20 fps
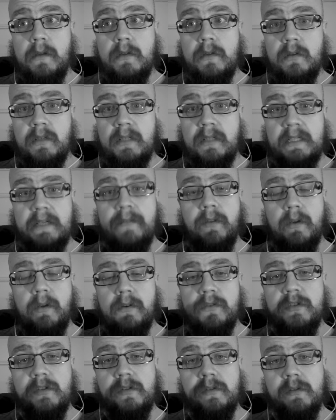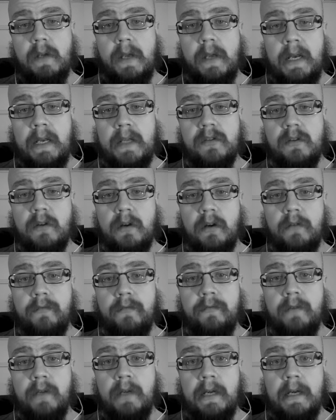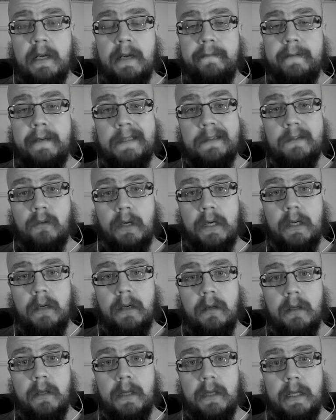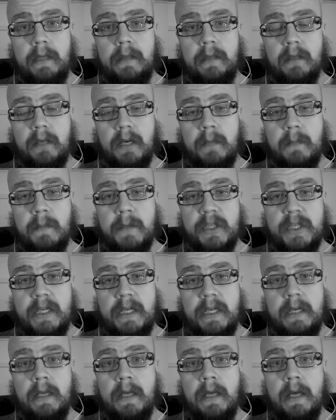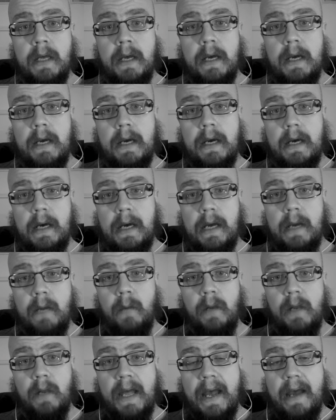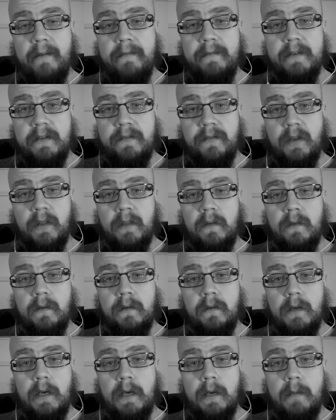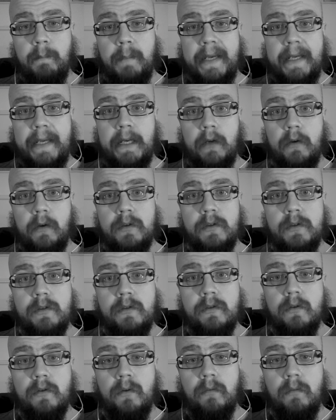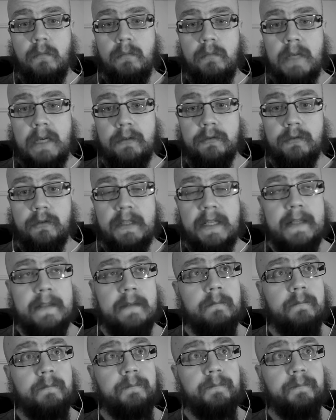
so that if there's any sort of filtering on the target machine uh, I will have different uh, payloads to counter that.